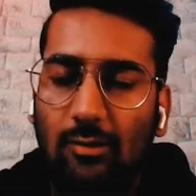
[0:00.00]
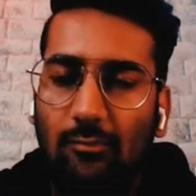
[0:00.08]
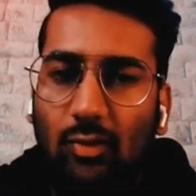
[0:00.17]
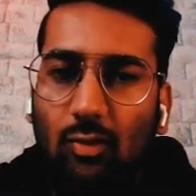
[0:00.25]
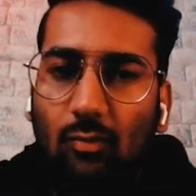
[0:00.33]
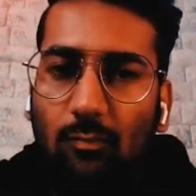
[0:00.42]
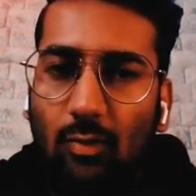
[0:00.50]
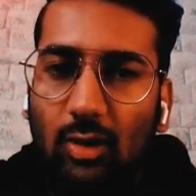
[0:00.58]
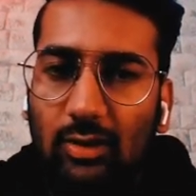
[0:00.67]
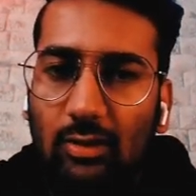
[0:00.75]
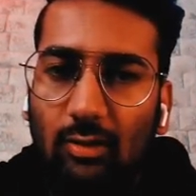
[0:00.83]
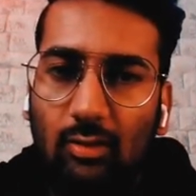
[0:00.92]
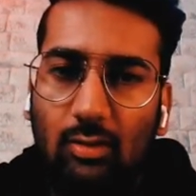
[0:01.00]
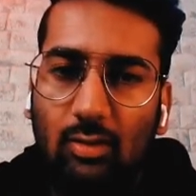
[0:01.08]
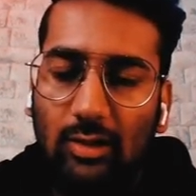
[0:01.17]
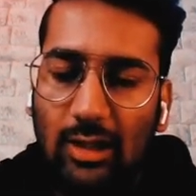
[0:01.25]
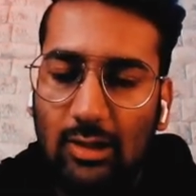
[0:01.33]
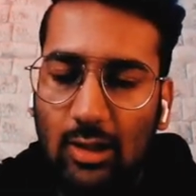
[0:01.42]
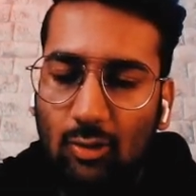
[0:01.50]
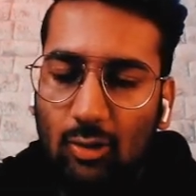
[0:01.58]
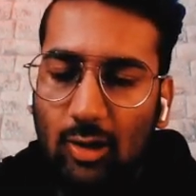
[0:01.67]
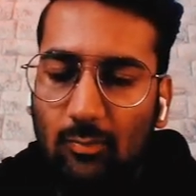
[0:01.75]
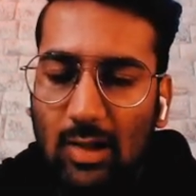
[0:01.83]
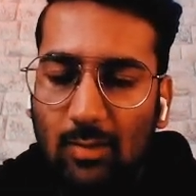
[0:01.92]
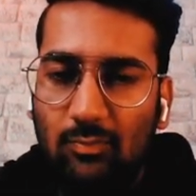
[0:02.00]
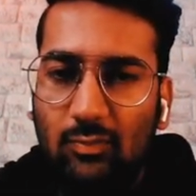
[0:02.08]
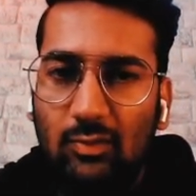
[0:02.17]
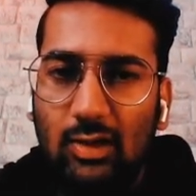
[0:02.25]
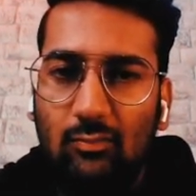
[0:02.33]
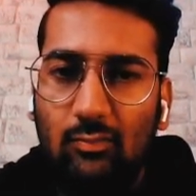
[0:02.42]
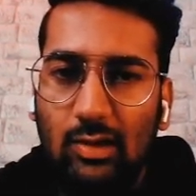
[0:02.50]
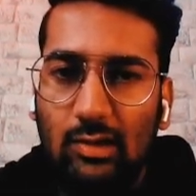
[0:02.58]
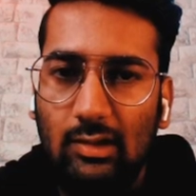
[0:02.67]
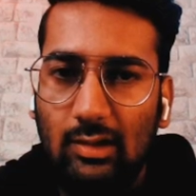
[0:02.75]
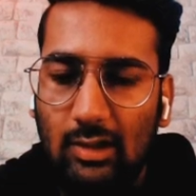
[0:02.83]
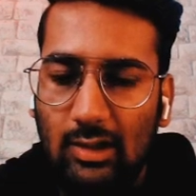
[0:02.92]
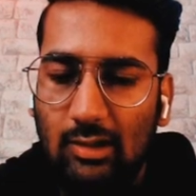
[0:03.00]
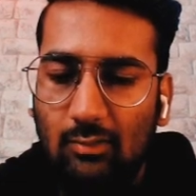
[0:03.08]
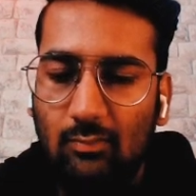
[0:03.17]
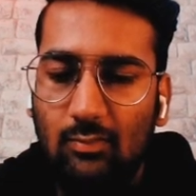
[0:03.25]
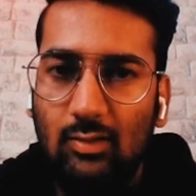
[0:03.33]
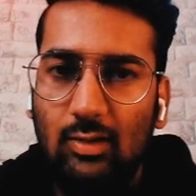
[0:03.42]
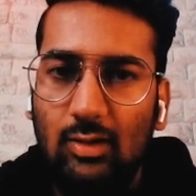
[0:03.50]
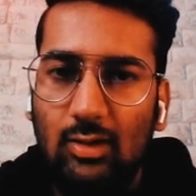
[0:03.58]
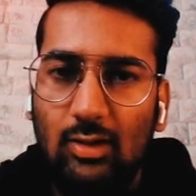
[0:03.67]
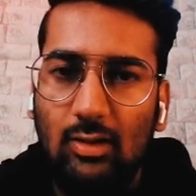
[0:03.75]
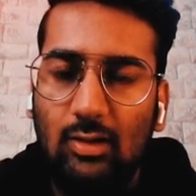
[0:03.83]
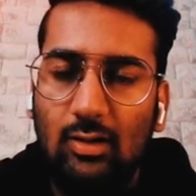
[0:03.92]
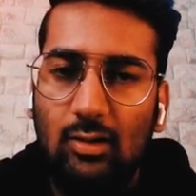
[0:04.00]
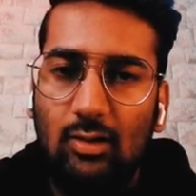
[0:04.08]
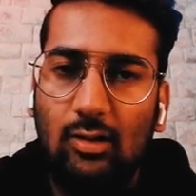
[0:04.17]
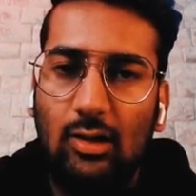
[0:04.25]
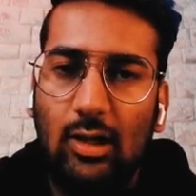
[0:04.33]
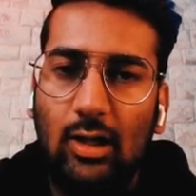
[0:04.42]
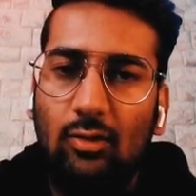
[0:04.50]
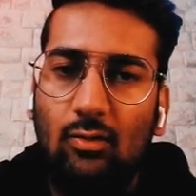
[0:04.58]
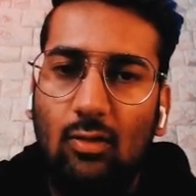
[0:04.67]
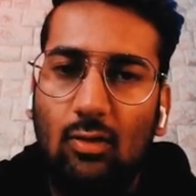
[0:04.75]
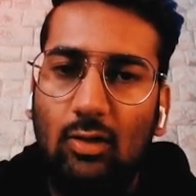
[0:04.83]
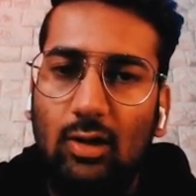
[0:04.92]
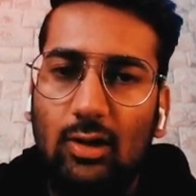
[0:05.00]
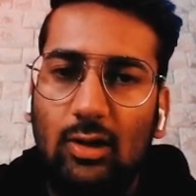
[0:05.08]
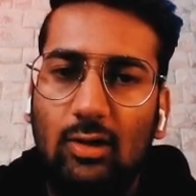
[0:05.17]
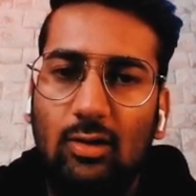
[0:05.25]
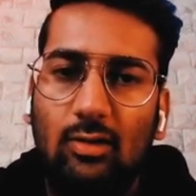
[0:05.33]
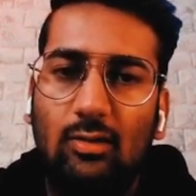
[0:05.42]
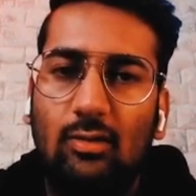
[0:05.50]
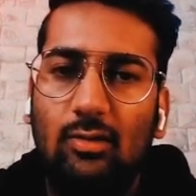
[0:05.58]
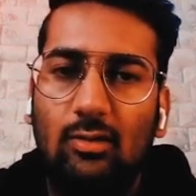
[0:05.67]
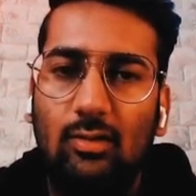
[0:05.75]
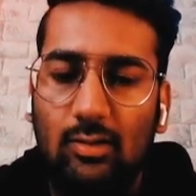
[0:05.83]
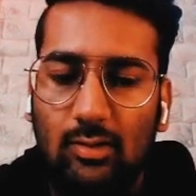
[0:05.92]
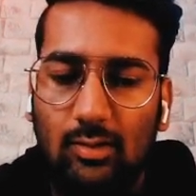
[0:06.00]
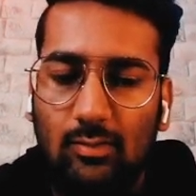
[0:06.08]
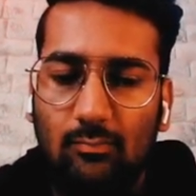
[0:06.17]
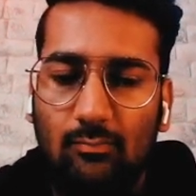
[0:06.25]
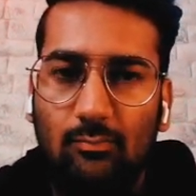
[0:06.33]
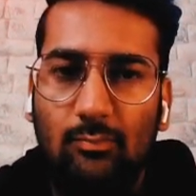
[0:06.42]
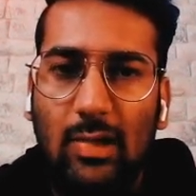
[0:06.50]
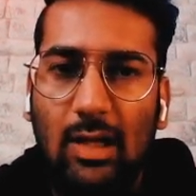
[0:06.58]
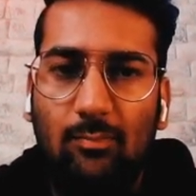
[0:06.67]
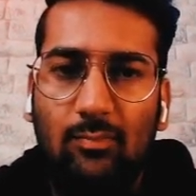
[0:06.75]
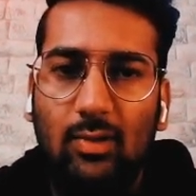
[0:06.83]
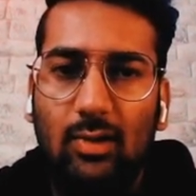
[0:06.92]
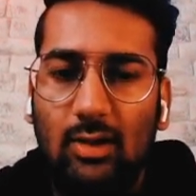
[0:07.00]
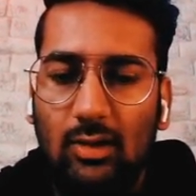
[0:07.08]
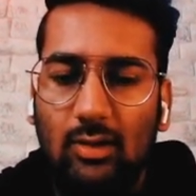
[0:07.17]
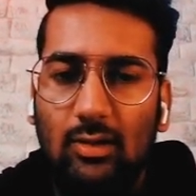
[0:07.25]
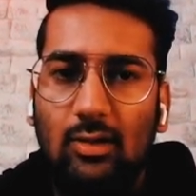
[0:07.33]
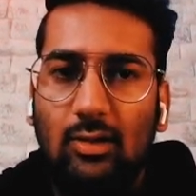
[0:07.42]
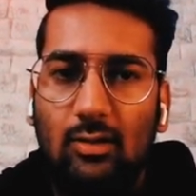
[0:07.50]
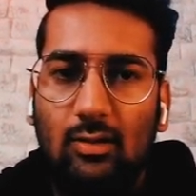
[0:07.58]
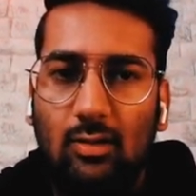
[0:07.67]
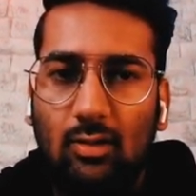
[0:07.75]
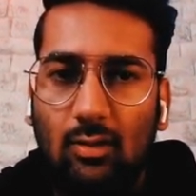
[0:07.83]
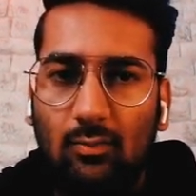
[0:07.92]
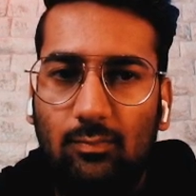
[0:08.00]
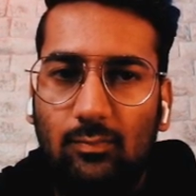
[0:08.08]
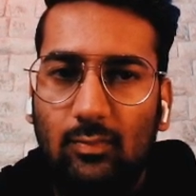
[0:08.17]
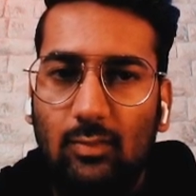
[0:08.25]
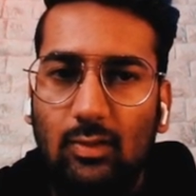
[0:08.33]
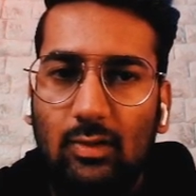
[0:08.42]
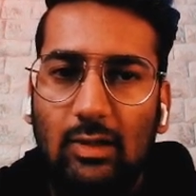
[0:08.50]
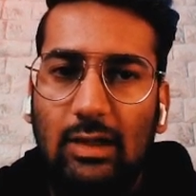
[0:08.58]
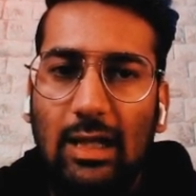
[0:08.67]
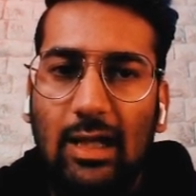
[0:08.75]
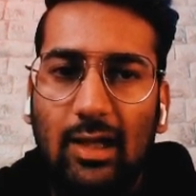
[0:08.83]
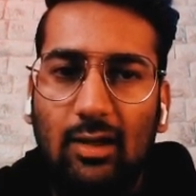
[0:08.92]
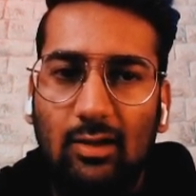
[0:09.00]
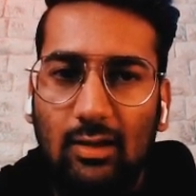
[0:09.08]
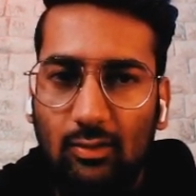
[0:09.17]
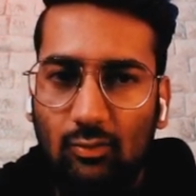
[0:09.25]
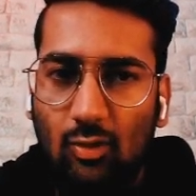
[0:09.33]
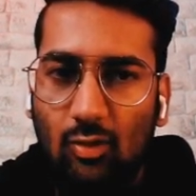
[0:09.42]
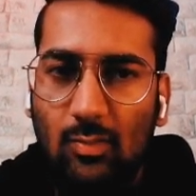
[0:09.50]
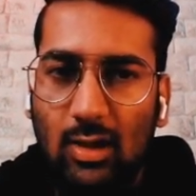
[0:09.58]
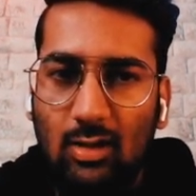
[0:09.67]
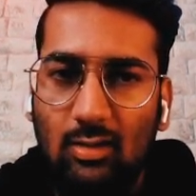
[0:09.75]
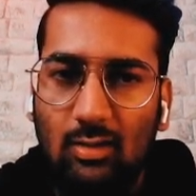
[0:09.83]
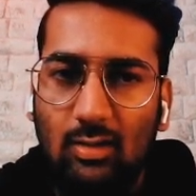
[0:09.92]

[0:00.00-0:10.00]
So for that unordered map, we will have unordered map of char comma